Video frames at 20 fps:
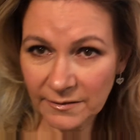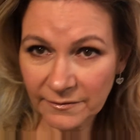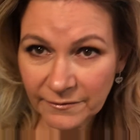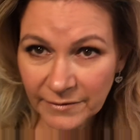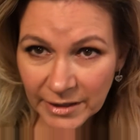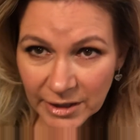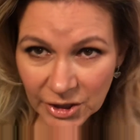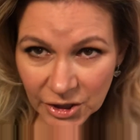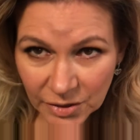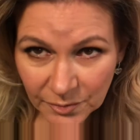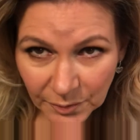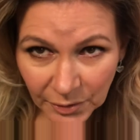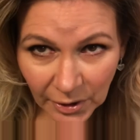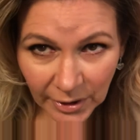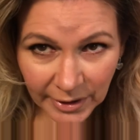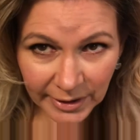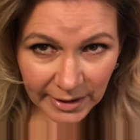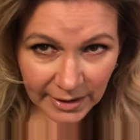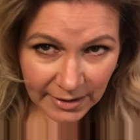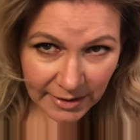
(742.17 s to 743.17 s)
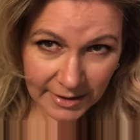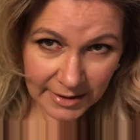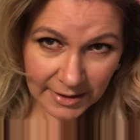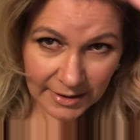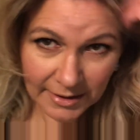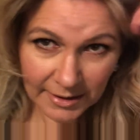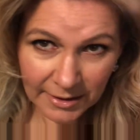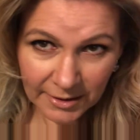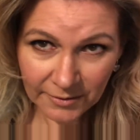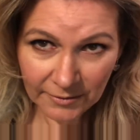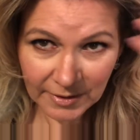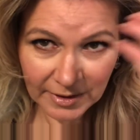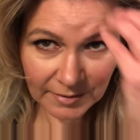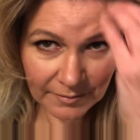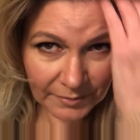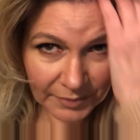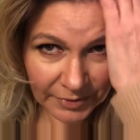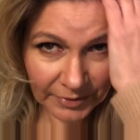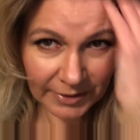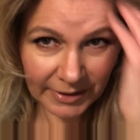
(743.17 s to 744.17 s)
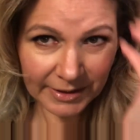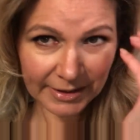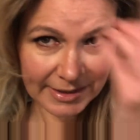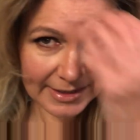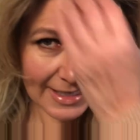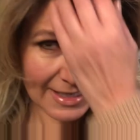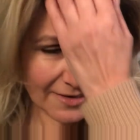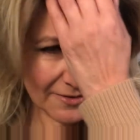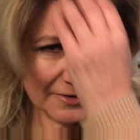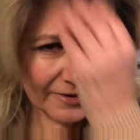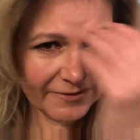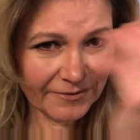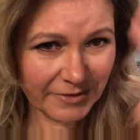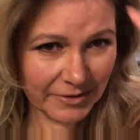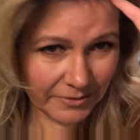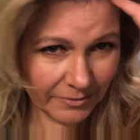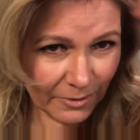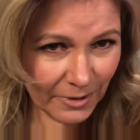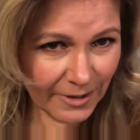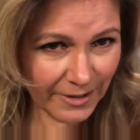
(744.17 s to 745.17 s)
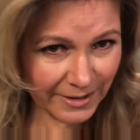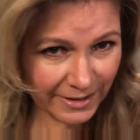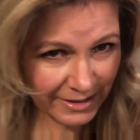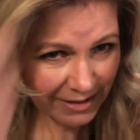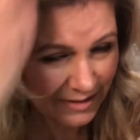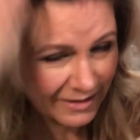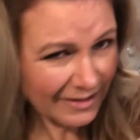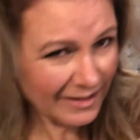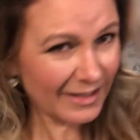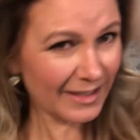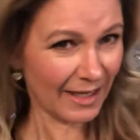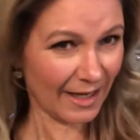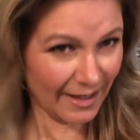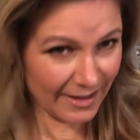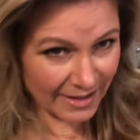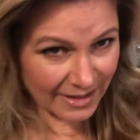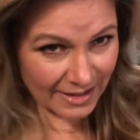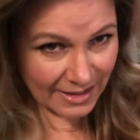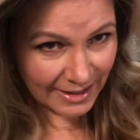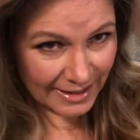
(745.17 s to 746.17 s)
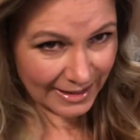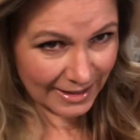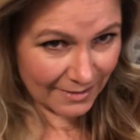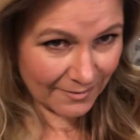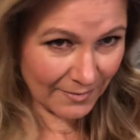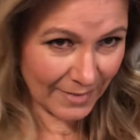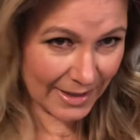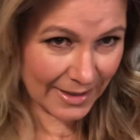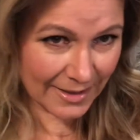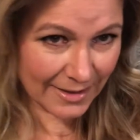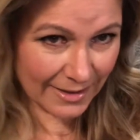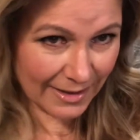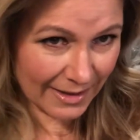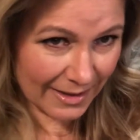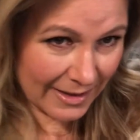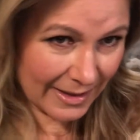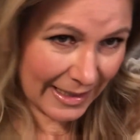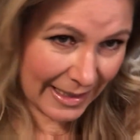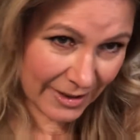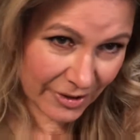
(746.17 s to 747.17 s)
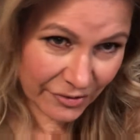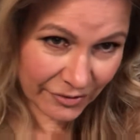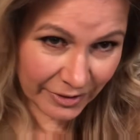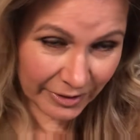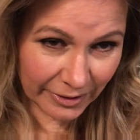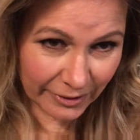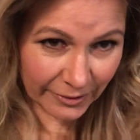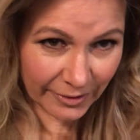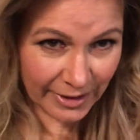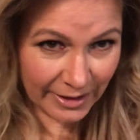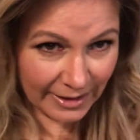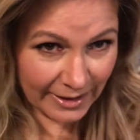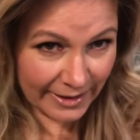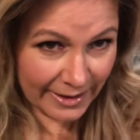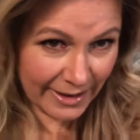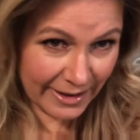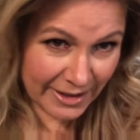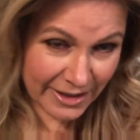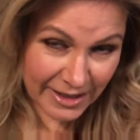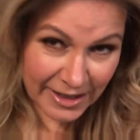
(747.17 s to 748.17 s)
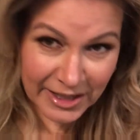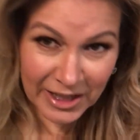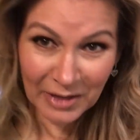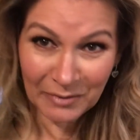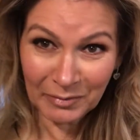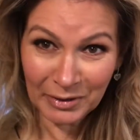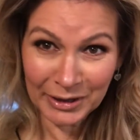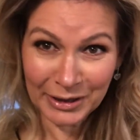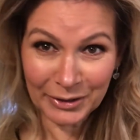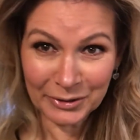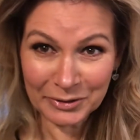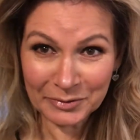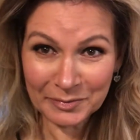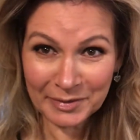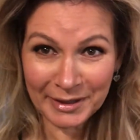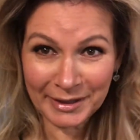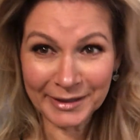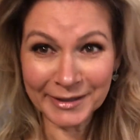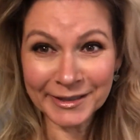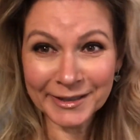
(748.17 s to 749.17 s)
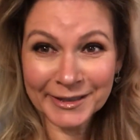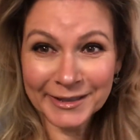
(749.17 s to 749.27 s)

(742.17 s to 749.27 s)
finished product. You can pull it down if you want. I just like it messy and natural looking, like I just tumbled out of bed.